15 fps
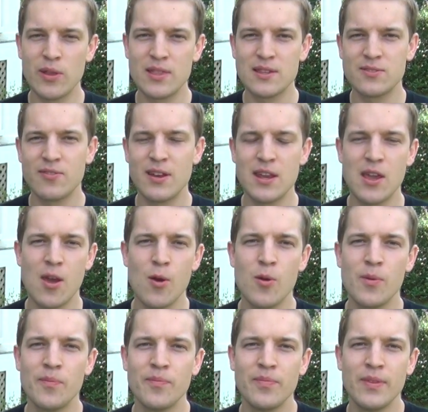with this
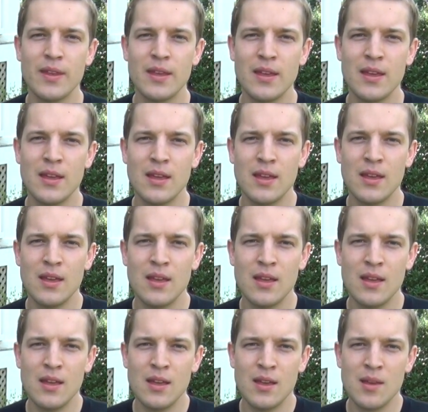video,
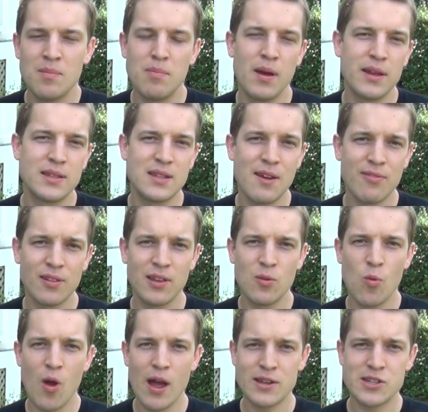but definitely
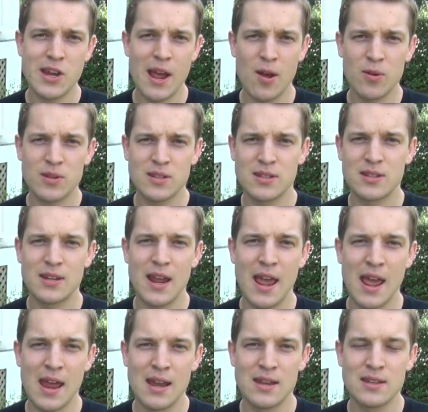watch out,
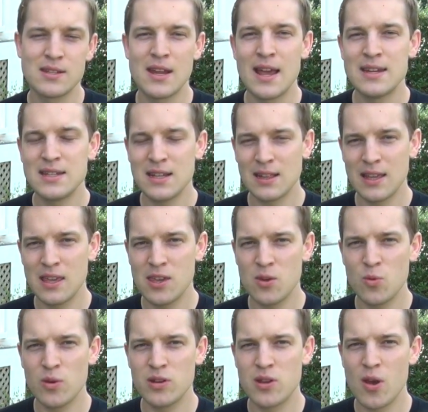and ideally
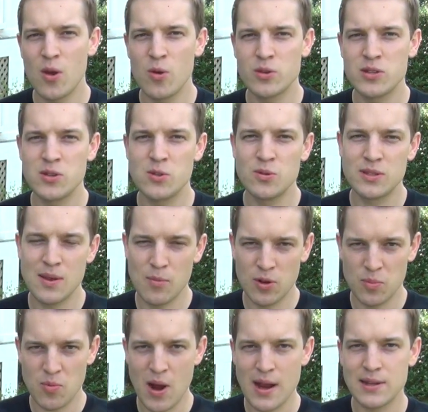you would go to someone
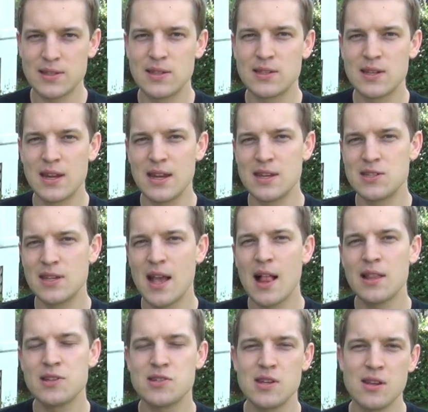who practices
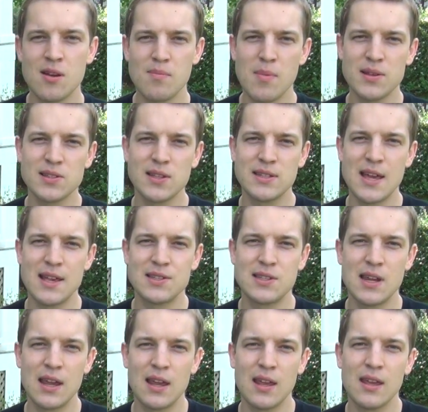kinesiology or muscle
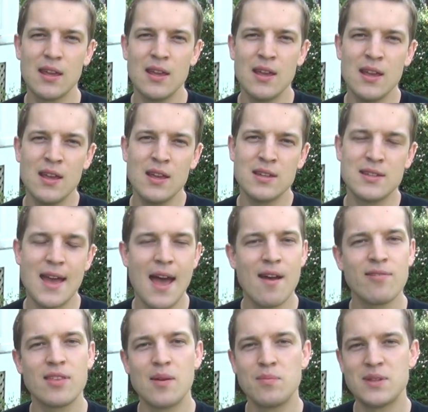testing to
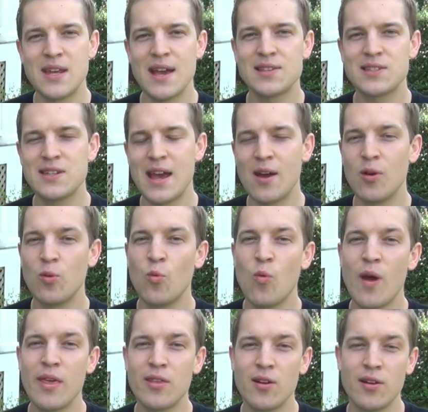have them test out
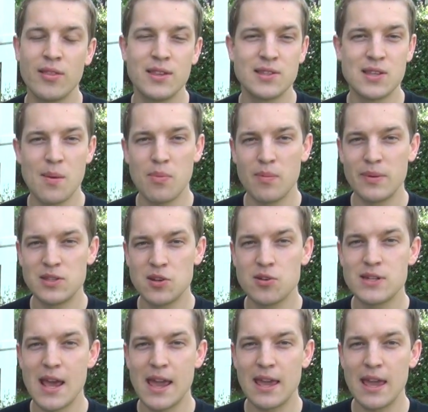whether the supplements
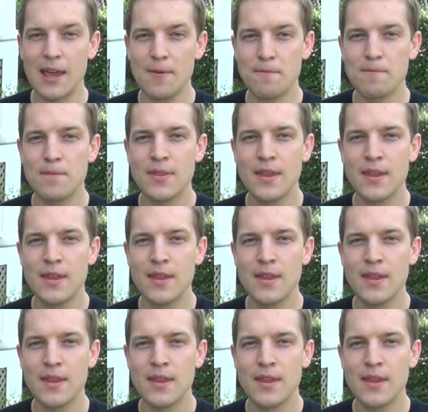you're taking